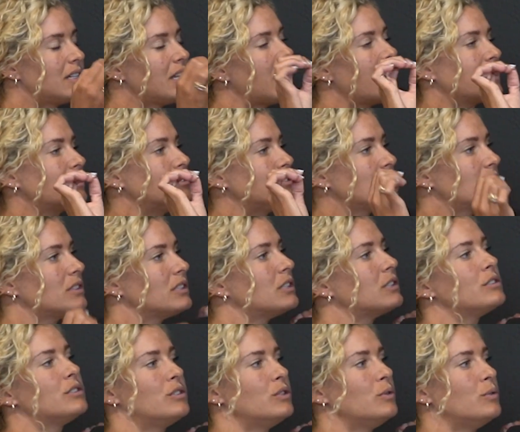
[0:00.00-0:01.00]
extra
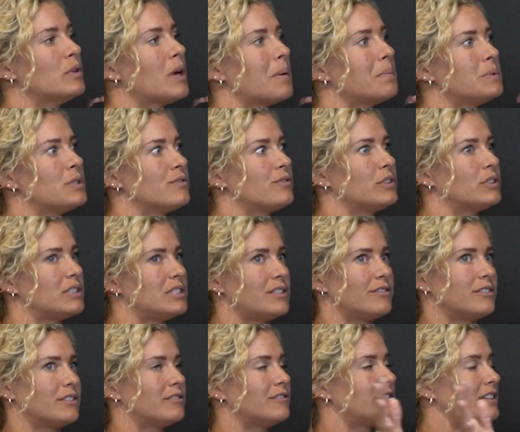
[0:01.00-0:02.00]
little tune-ups for
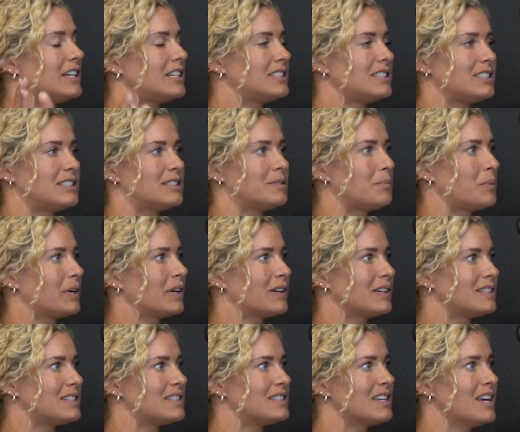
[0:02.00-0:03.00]
different phases
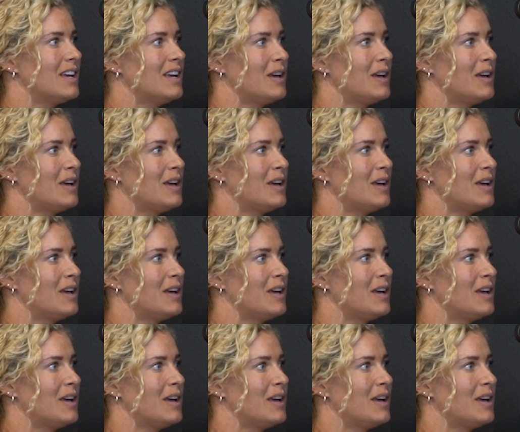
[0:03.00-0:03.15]
because